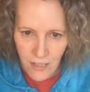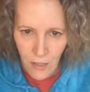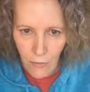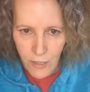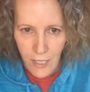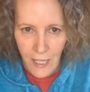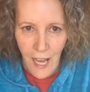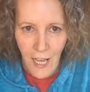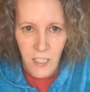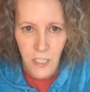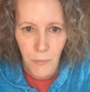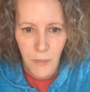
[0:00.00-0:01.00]
So I was going to
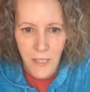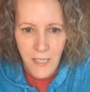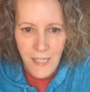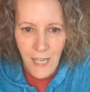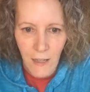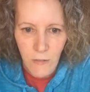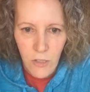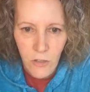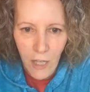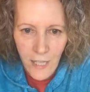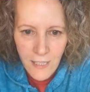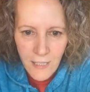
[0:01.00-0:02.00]
actually put this down so
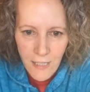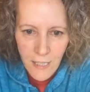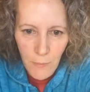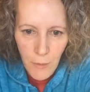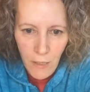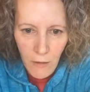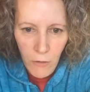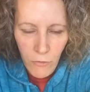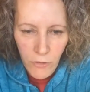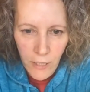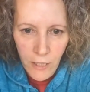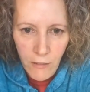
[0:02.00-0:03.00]
you guys could see better.
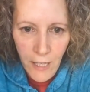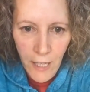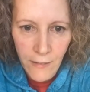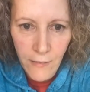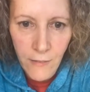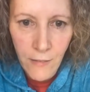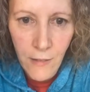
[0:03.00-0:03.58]
Hopefully you can.